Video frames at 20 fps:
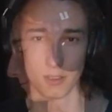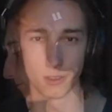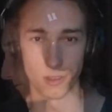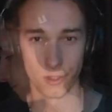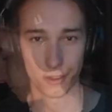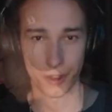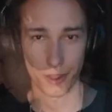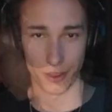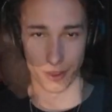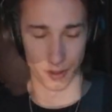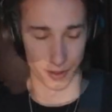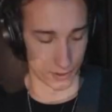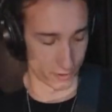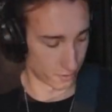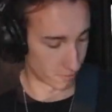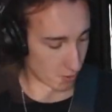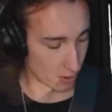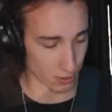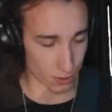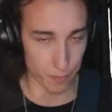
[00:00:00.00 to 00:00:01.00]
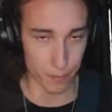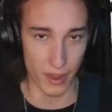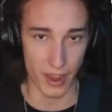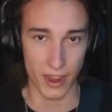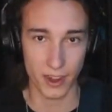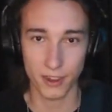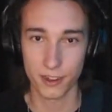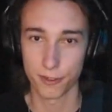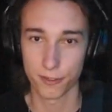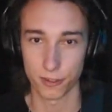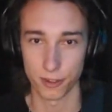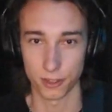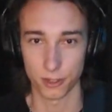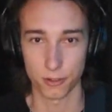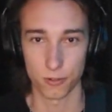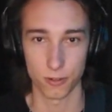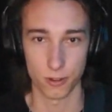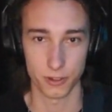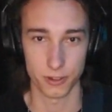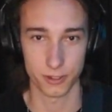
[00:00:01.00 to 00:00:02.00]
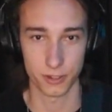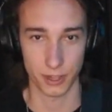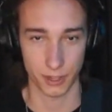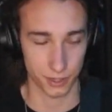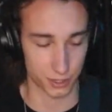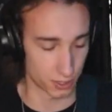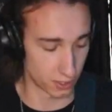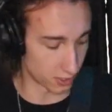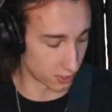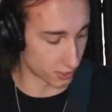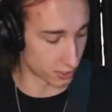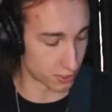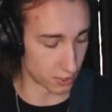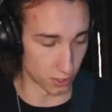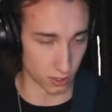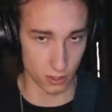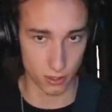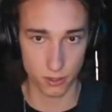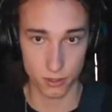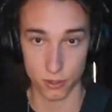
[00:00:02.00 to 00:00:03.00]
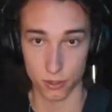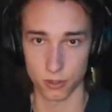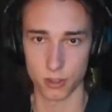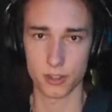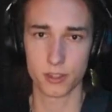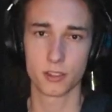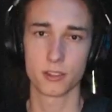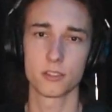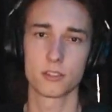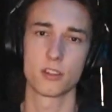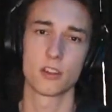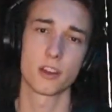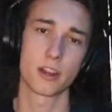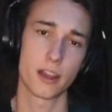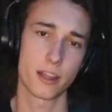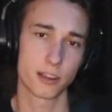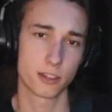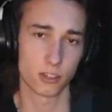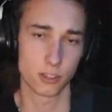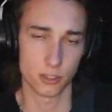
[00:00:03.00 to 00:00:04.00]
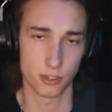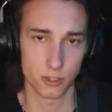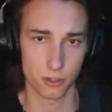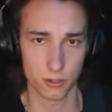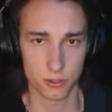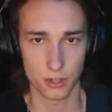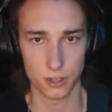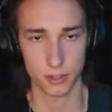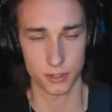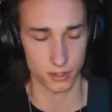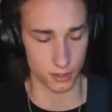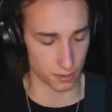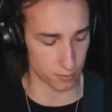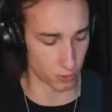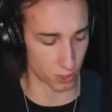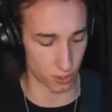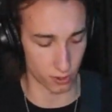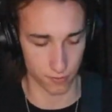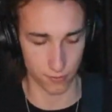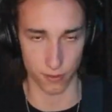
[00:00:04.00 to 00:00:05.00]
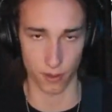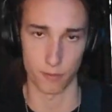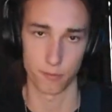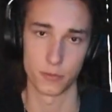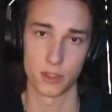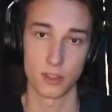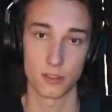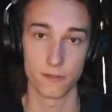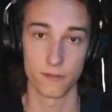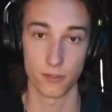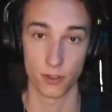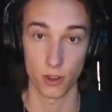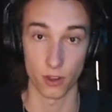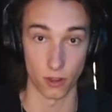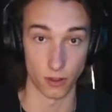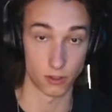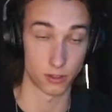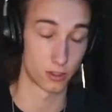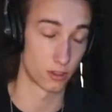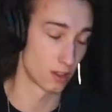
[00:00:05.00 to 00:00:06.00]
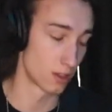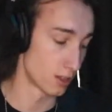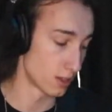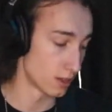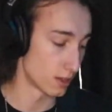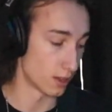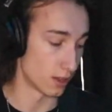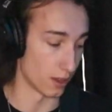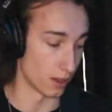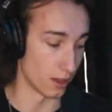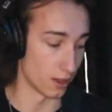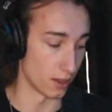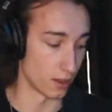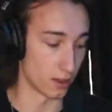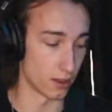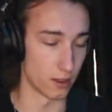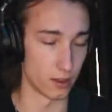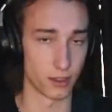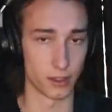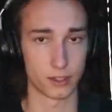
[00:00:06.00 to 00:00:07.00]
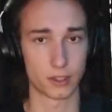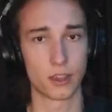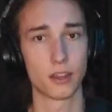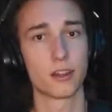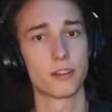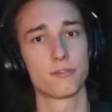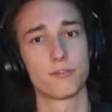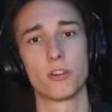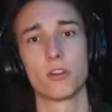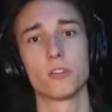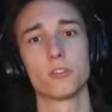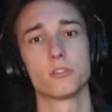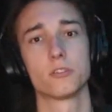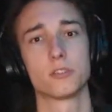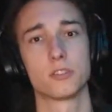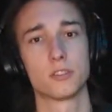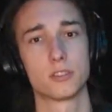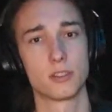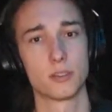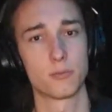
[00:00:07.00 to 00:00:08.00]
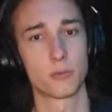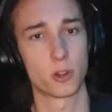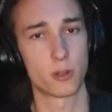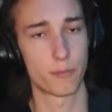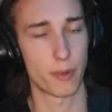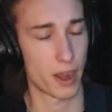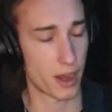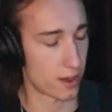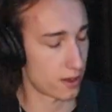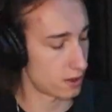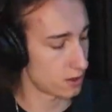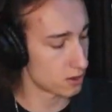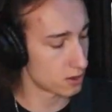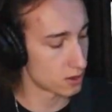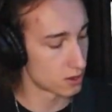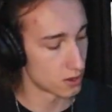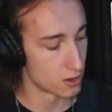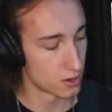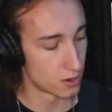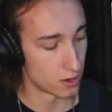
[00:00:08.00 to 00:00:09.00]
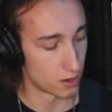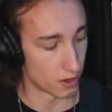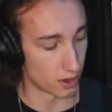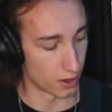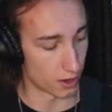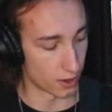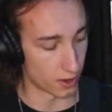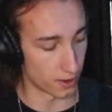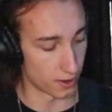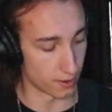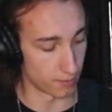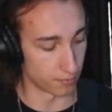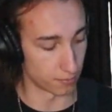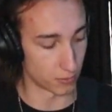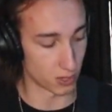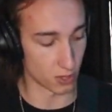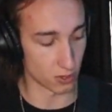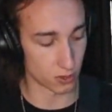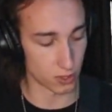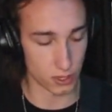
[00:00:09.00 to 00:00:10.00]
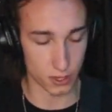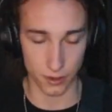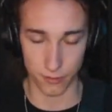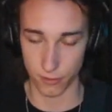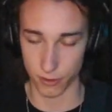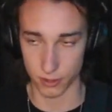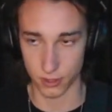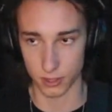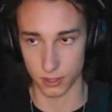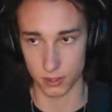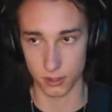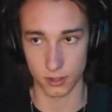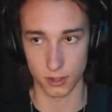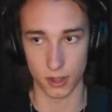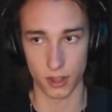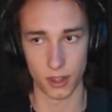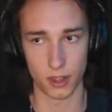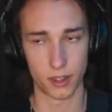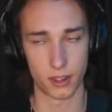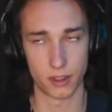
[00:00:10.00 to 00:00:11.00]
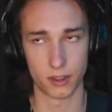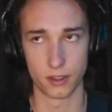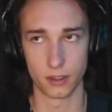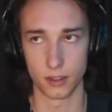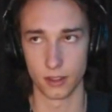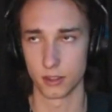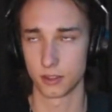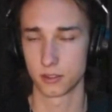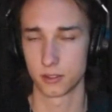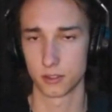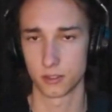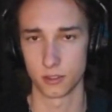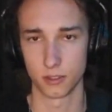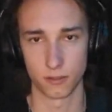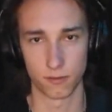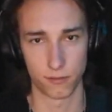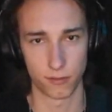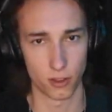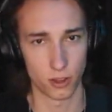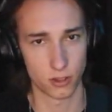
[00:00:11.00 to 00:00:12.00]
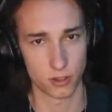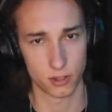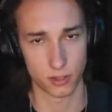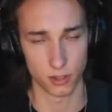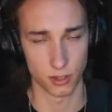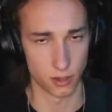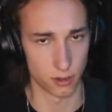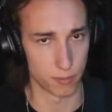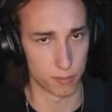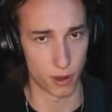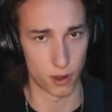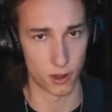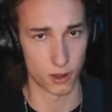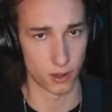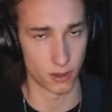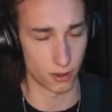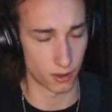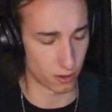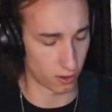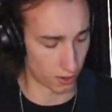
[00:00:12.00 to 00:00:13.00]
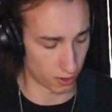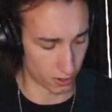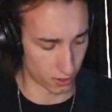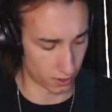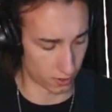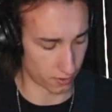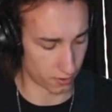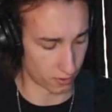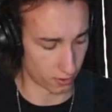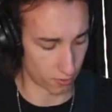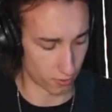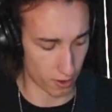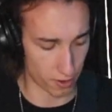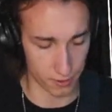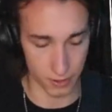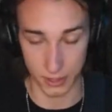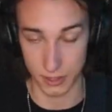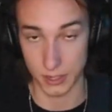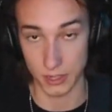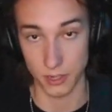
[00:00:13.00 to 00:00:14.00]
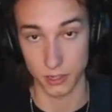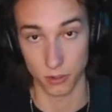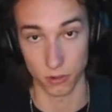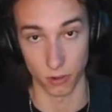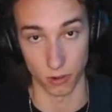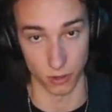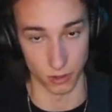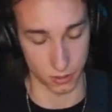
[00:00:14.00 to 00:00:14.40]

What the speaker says: Okay, welcome back for the chorus section of this song. So this is not actually too dissimilar from the verse. It kind of follows a similar pattern. The only difference is this first little part around the D chord.